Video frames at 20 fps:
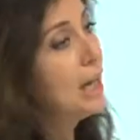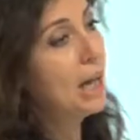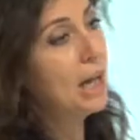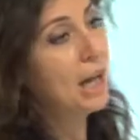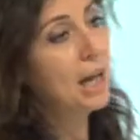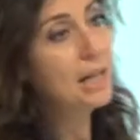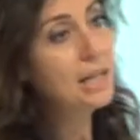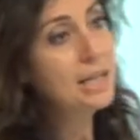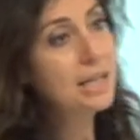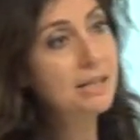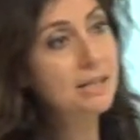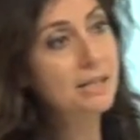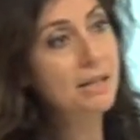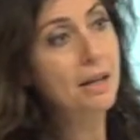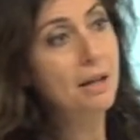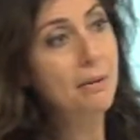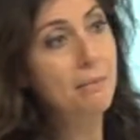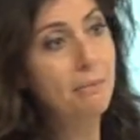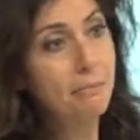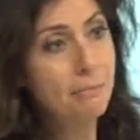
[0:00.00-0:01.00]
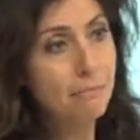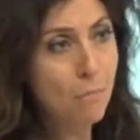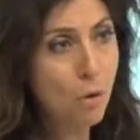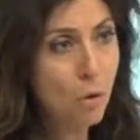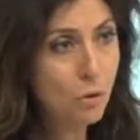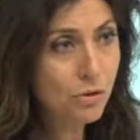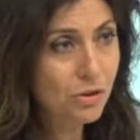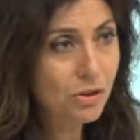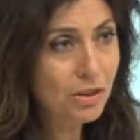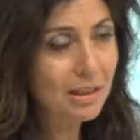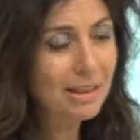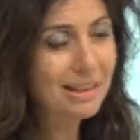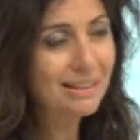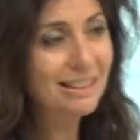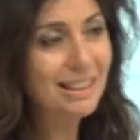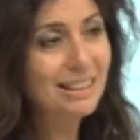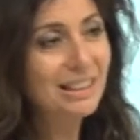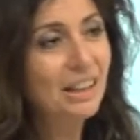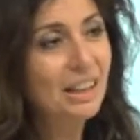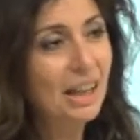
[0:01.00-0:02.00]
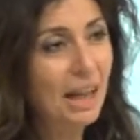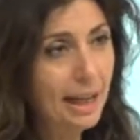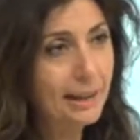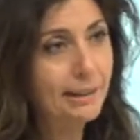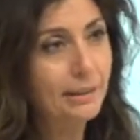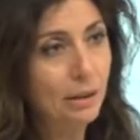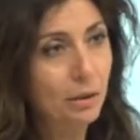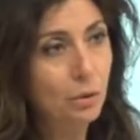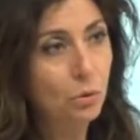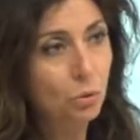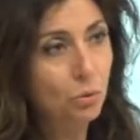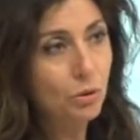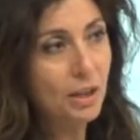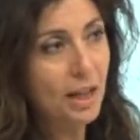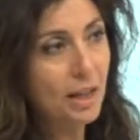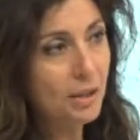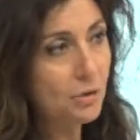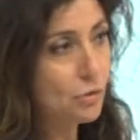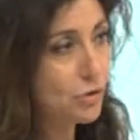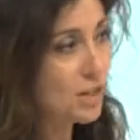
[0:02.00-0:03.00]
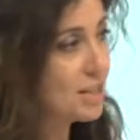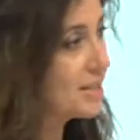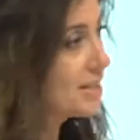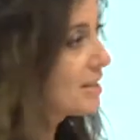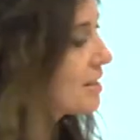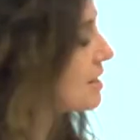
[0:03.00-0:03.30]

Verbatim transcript: uh, is uh, mostly dedicated to the trace